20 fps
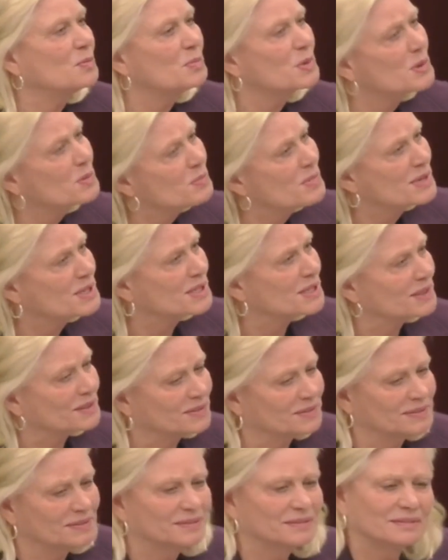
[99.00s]

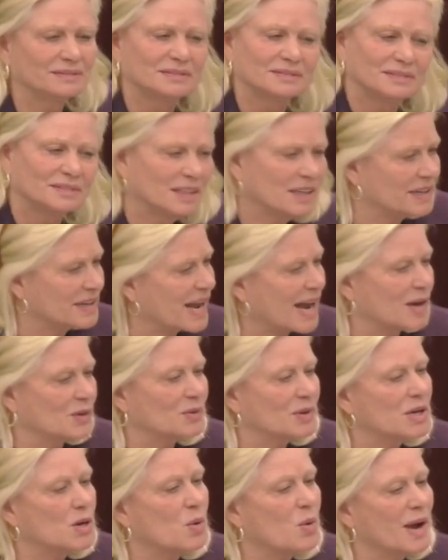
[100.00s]
permissive, not
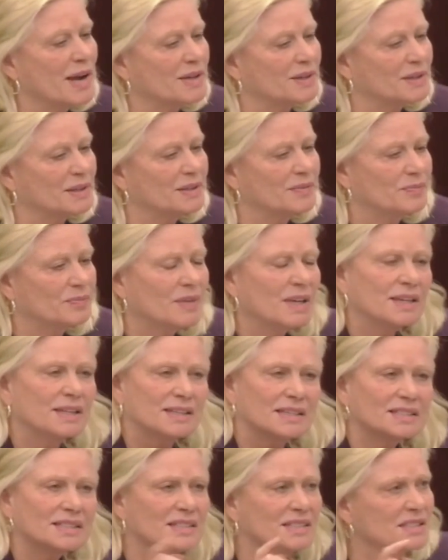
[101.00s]
required.
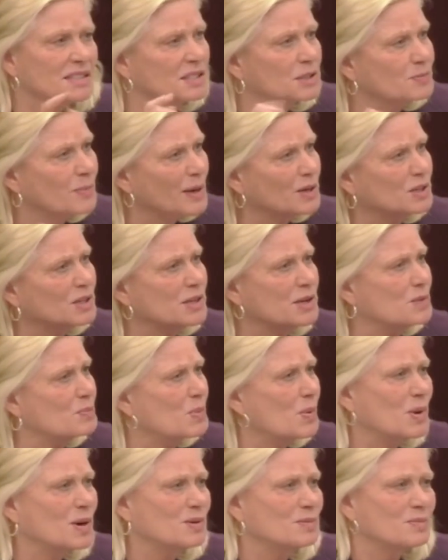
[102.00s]
This is especially
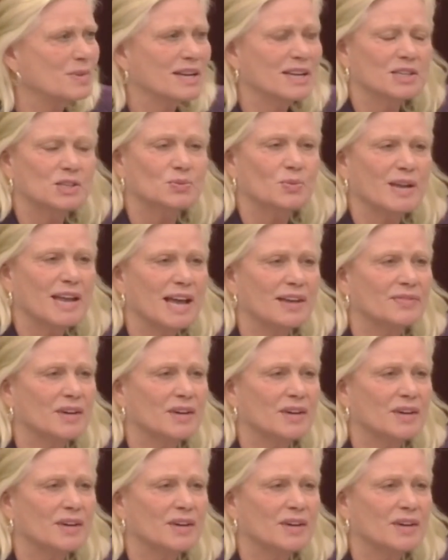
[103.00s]
important because we have